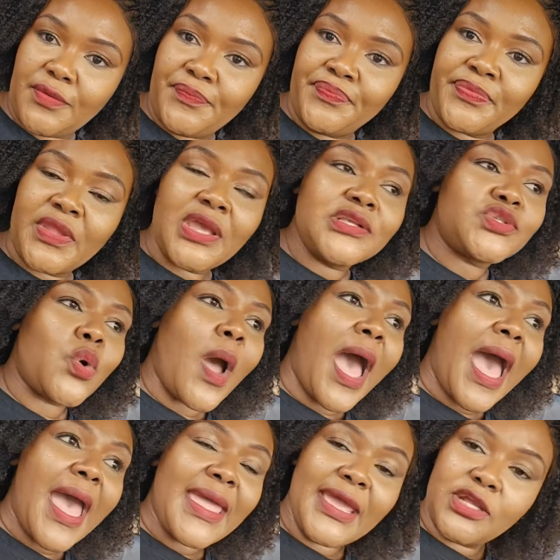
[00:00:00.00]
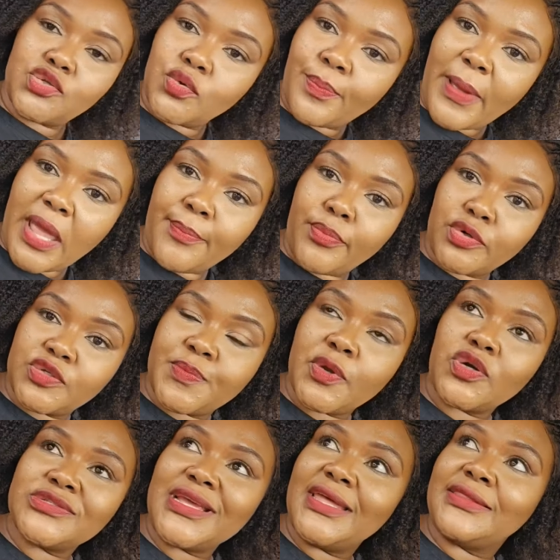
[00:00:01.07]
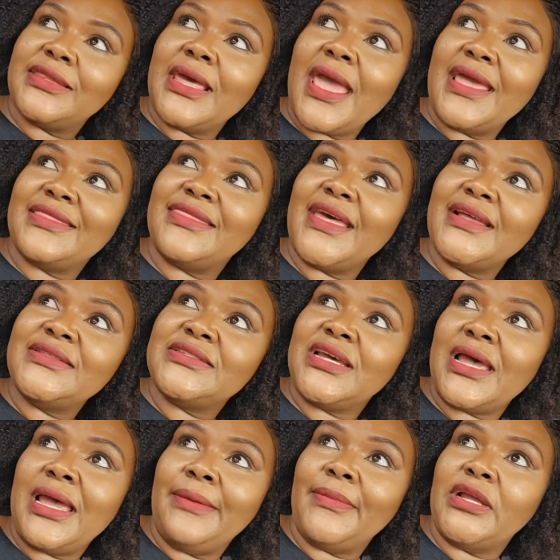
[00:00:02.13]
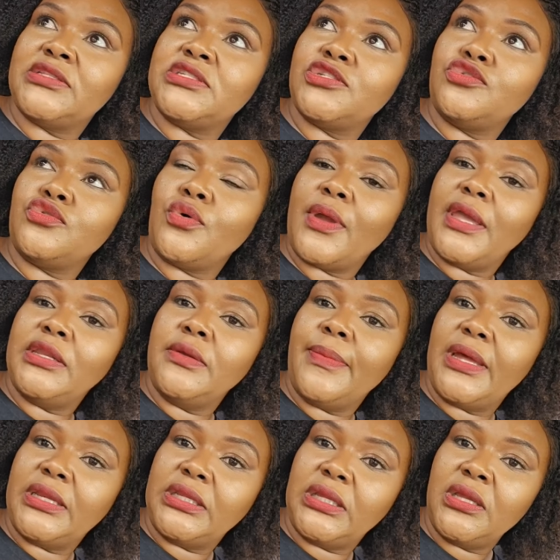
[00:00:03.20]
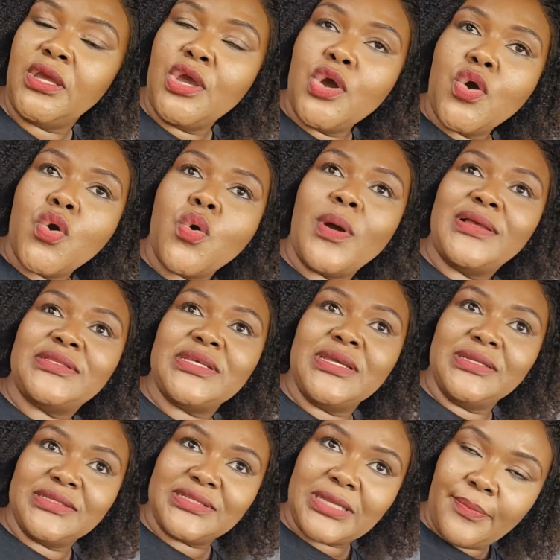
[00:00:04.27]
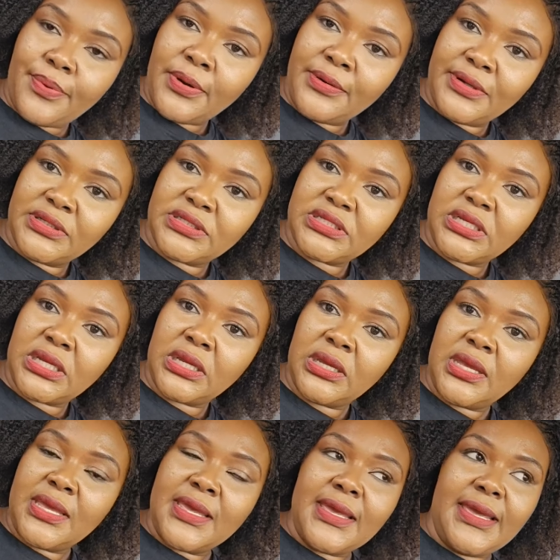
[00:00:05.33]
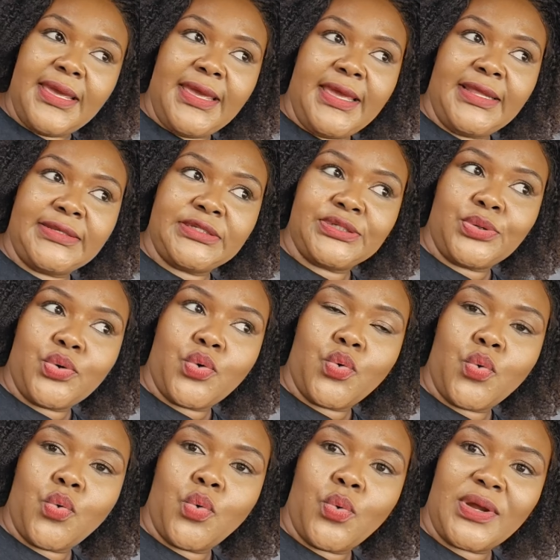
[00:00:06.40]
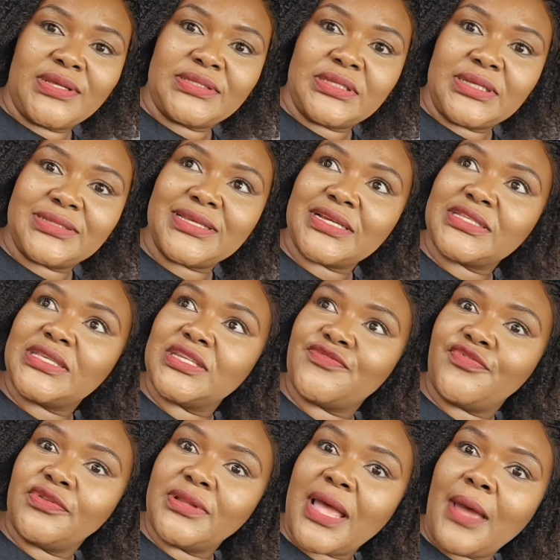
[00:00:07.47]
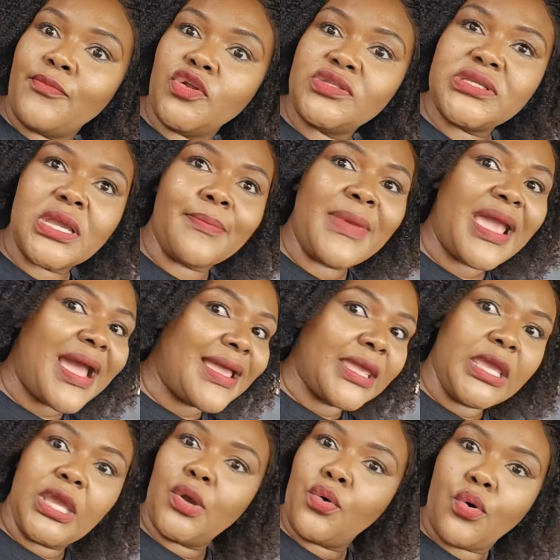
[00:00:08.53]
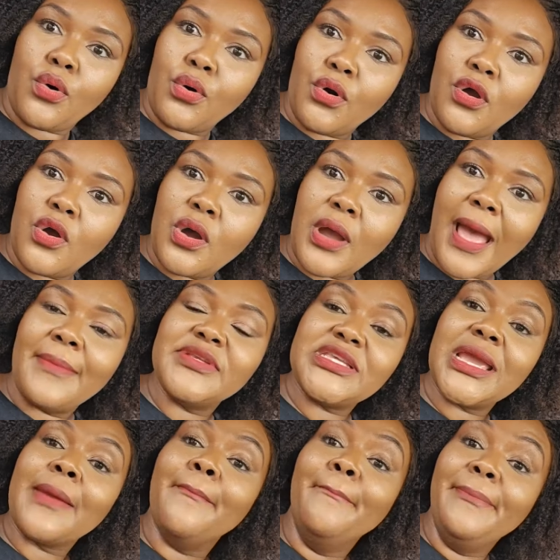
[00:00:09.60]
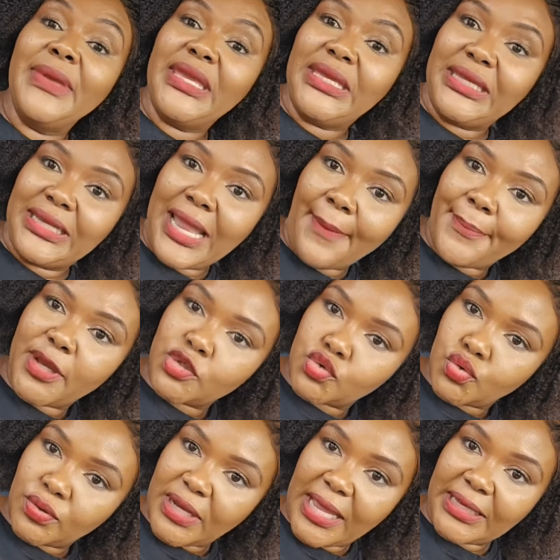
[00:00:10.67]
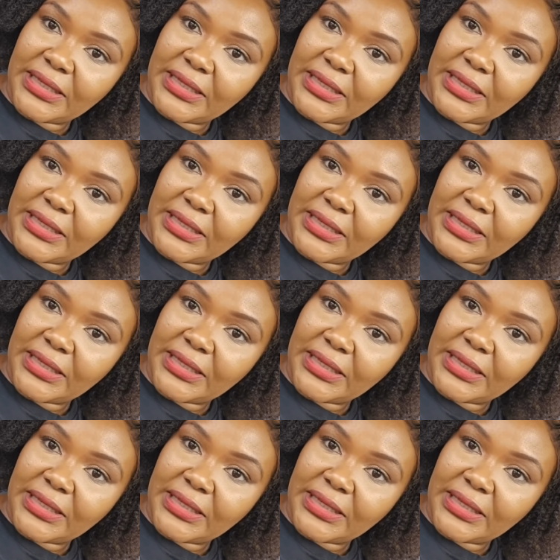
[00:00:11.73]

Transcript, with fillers: so i had to buy books because at the at that time i didn't know anybody who was in step parenting and who was successful i'm not saying begangeko i'm saying me personally